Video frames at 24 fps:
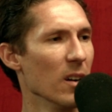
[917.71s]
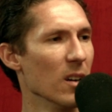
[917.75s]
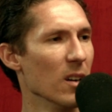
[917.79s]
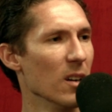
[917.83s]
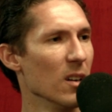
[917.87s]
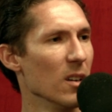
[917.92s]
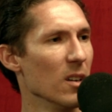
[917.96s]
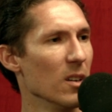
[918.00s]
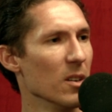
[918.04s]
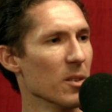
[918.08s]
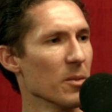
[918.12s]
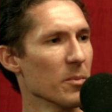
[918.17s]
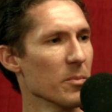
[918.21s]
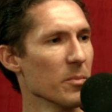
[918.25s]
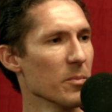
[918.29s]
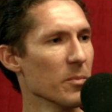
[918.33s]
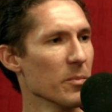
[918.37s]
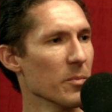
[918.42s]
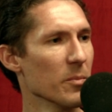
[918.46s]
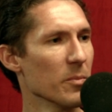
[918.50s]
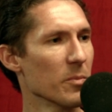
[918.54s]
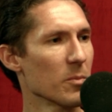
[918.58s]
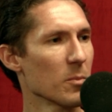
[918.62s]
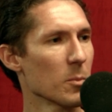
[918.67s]
though it's new
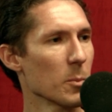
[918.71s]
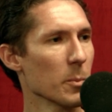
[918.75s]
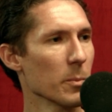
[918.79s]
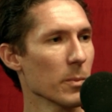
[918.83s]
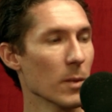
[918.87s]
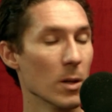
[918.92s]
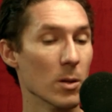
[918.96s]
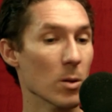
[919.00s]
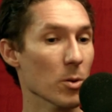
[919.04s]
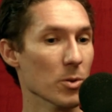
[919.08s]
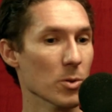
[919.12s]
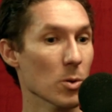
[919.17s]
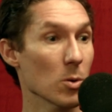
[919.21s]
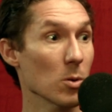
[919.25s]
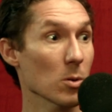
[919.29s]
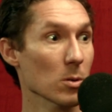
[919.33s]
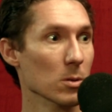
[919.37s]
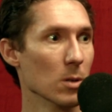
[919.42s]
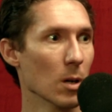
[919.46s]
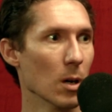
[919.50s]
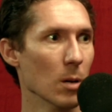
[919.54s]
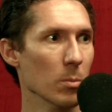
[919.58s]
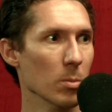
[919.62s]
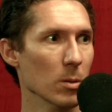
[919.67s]
carpet? No, it's
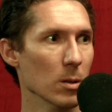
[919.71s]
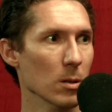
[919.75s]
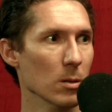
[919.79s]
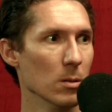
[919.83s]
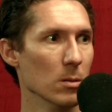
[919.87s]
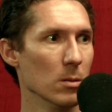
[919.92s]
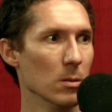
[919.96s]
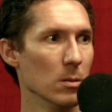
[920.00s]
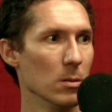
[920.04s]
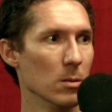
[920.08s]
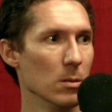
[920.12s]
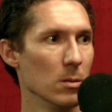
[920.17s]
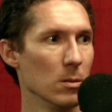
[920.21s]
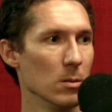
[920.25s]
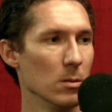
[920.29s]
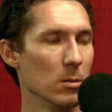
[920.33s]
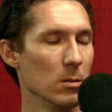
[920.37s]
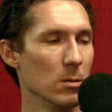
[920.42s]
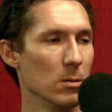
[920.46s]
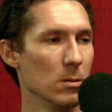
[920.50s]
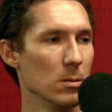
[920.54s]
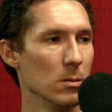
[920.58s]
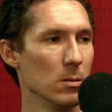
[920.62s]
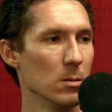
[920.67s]
old carpet. Well, no, but
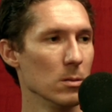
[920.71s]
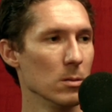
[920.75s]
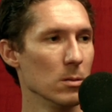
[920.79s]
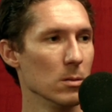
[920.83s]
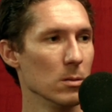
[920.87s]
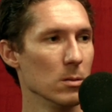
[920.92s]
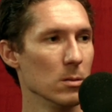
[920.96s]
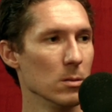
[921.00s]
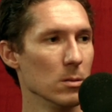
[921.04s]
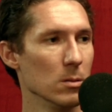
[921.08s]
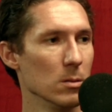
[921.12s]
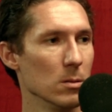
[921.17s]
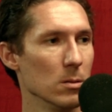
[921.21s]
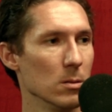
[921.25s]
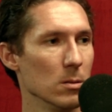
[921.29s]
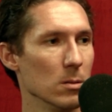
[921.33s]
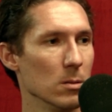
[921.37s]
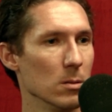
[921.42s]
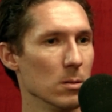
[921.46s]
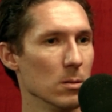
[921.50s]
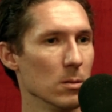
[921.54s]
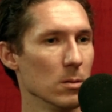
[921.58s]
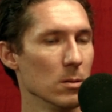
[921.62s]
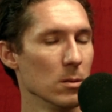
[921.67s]
they're saying this
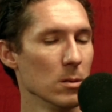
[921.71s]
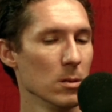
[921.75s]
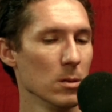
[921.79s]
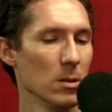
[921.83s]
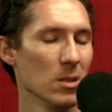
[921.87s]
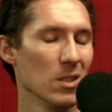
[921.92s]
apartment's new uh, carpet.